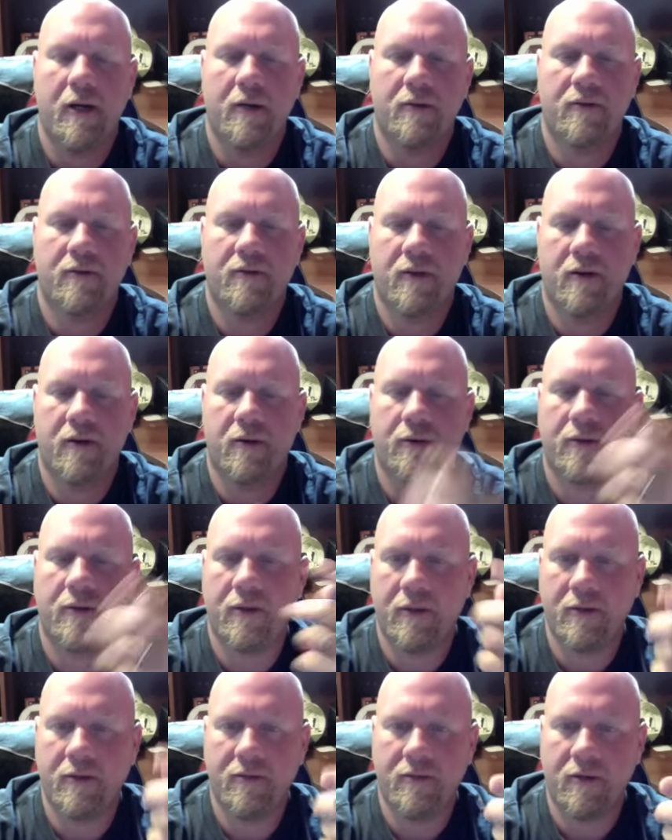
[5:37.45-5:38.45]
so to
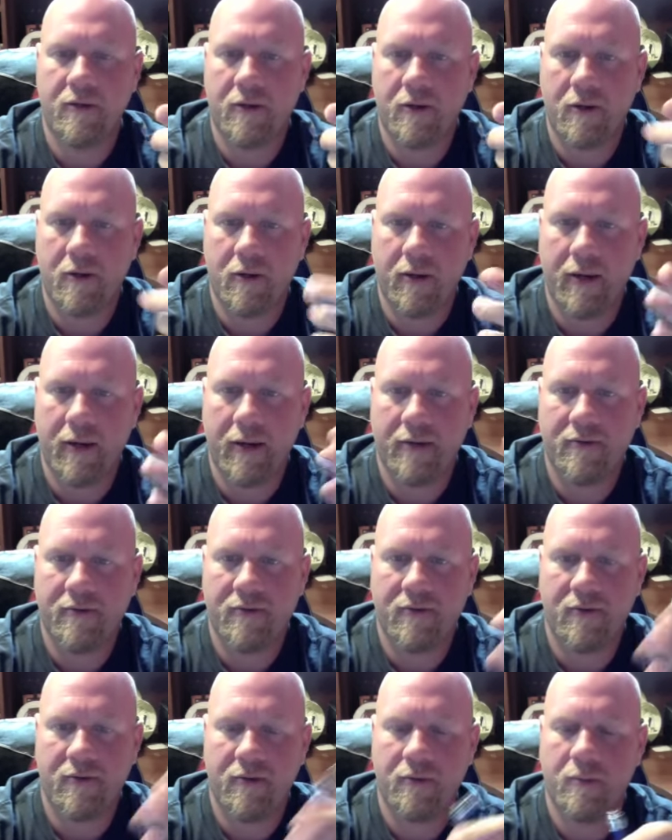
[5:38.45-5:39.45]
use it on our
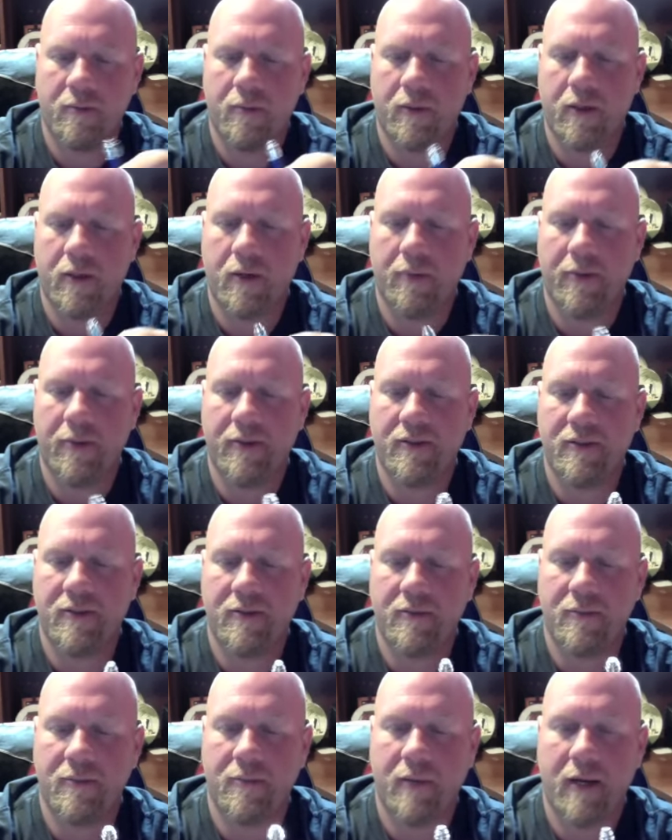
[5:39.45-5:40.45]
X2, we're going
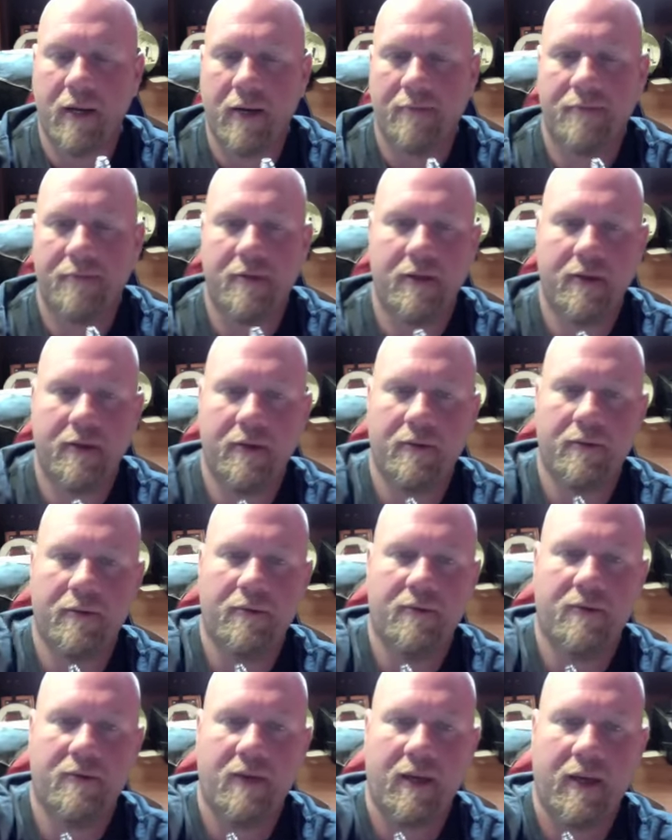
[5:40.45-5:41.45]
to have to
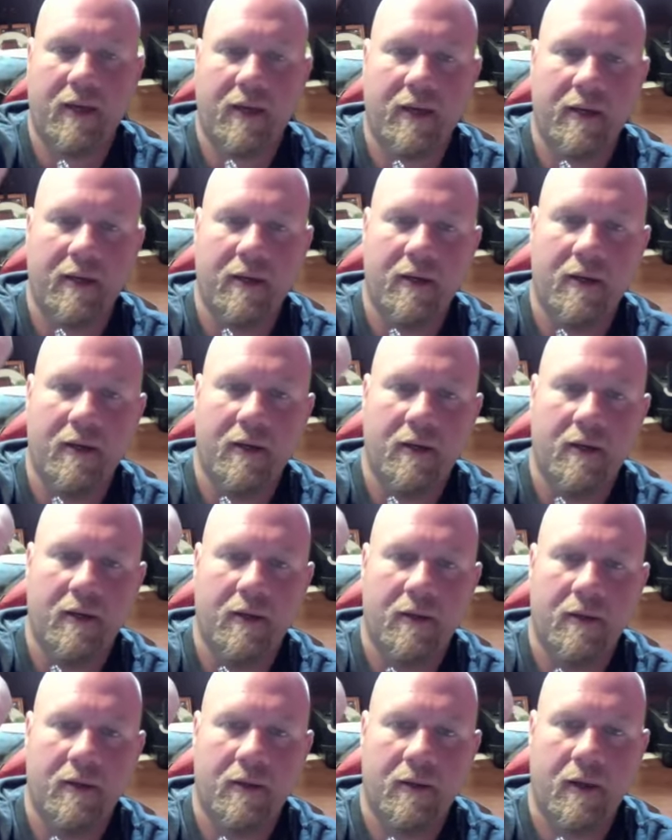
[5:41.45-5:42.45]
use a
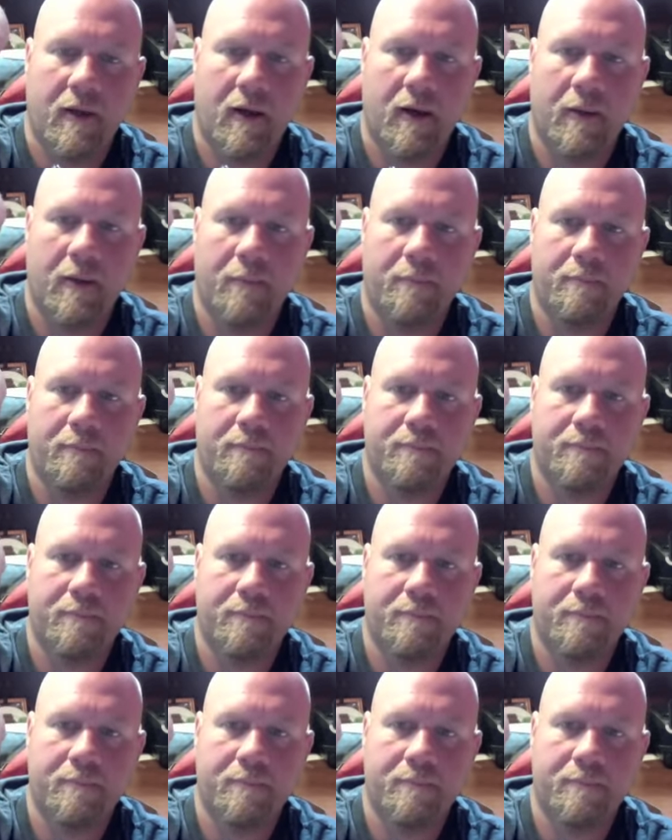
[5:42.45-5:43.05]
um,